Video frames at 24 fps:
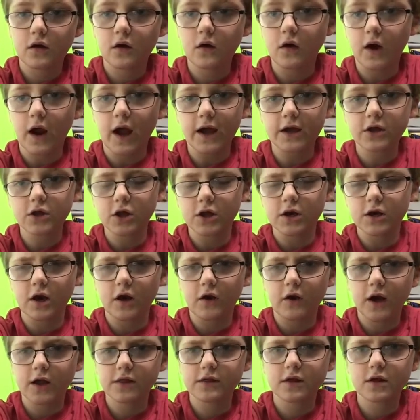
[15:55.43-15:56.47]
actually
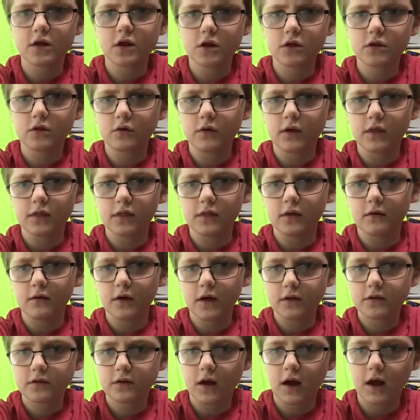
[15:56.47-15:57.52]
no, I suggest doing
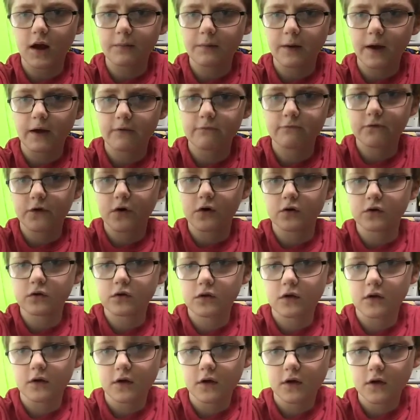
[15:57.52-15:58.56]
the top hat
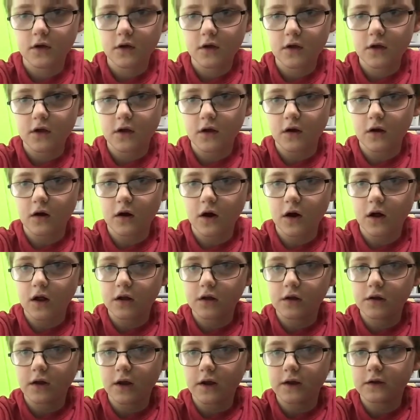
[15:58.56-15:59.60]
first,
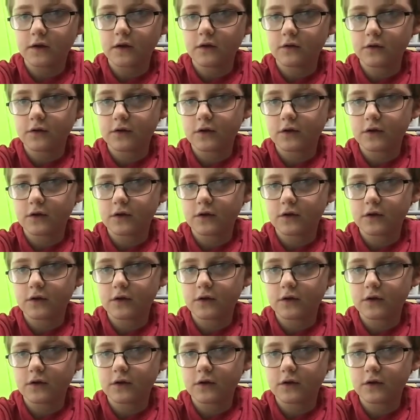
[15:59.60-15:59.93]
near